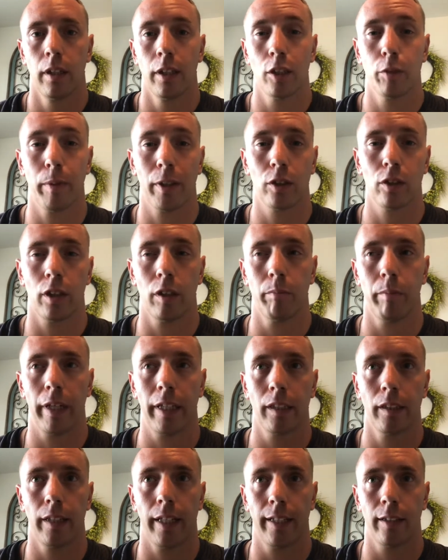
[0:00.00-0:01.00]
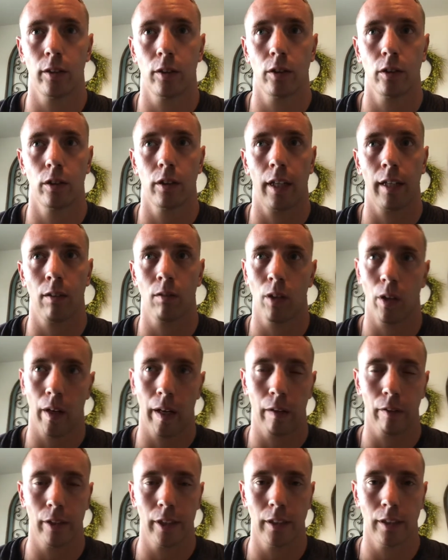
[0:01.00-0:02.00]
Especially maintainers. I don't know
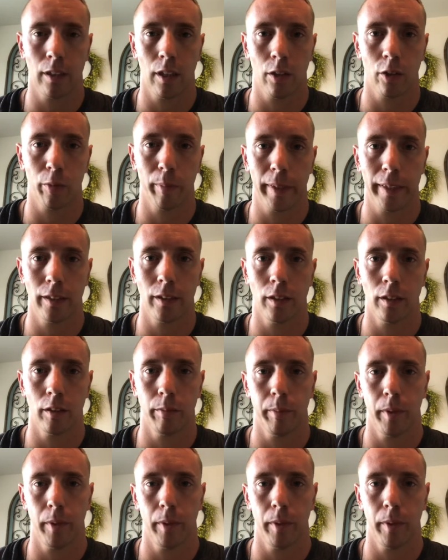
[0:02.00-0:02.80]
how it is at other bases,